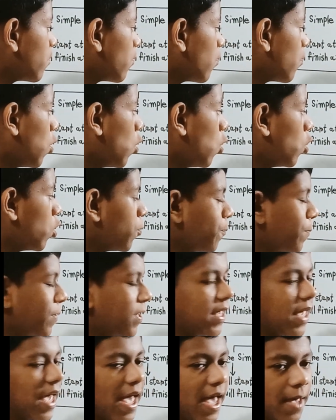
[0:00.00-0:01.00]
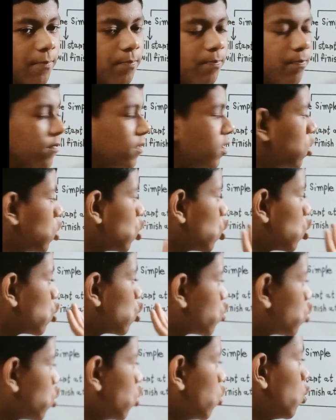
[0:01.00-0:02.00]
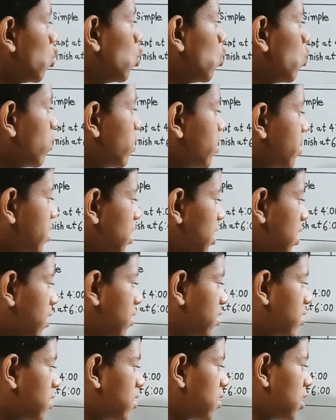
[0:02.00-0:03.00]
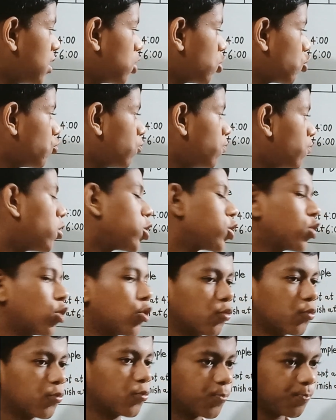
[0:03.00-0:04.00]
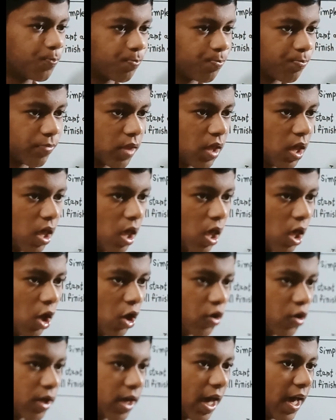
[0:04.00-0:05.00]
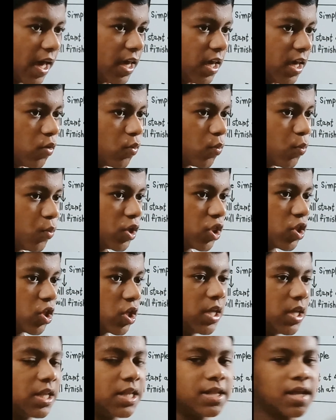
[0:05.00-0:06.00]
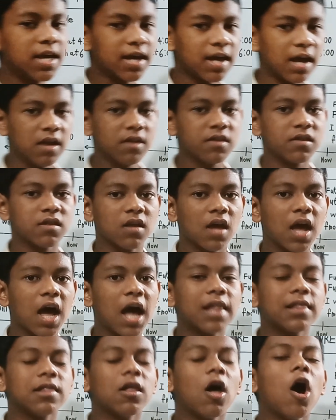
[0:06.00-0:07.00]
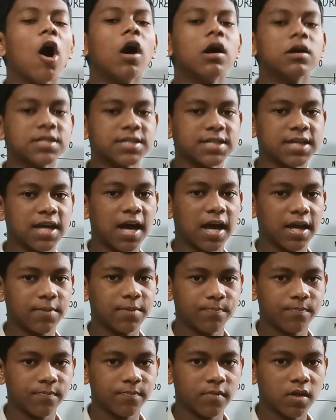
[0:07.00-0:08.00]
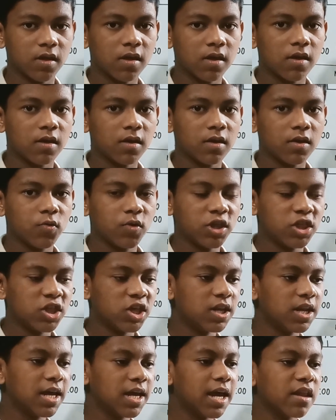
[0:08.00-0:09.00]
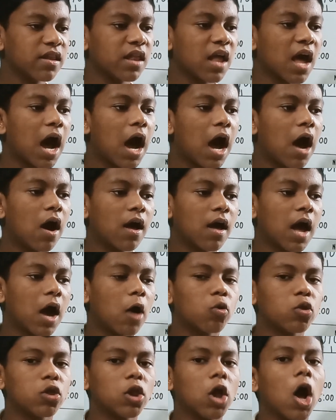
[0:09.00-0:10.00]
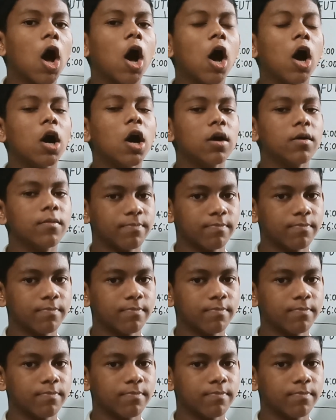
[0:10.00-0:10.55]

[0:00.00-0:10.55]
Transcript: 4 p.m. to 6 tomorrow. Okay, which indicates a long time, which indicates how long